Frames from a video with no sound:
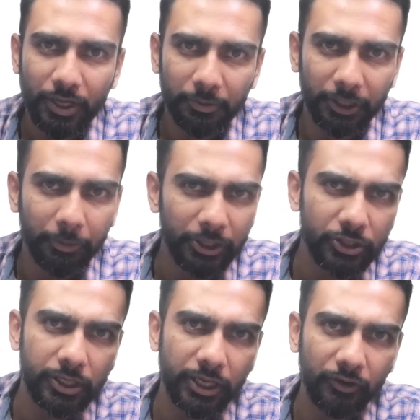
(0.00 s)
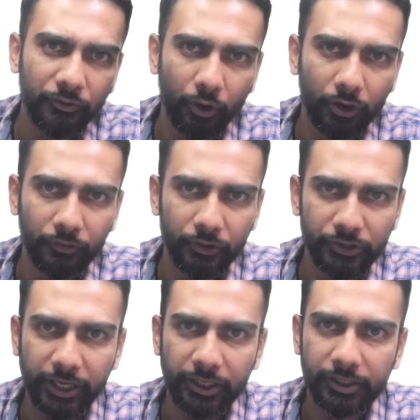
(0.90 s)
But the majority of photographers
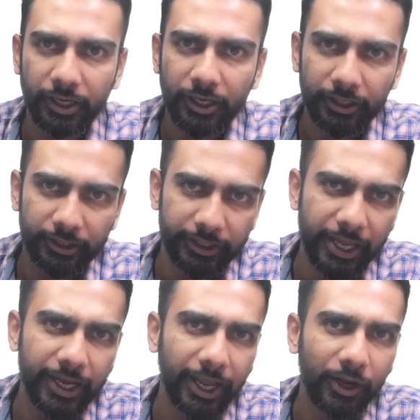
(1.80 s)
think they can